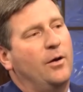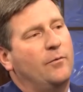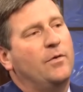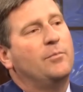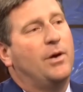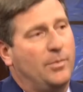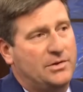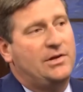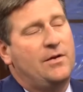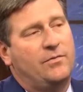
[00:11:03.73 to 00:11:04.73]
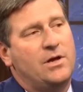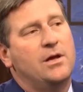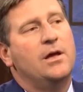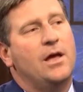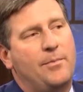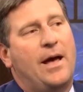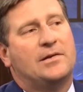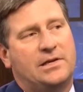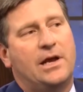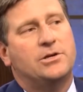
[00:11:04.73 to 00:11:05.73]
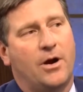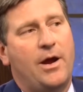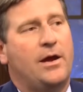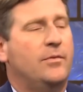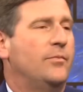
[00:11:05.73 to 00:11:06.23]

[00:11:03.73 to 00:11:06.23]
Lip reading: of public safety in passing H.R. 8.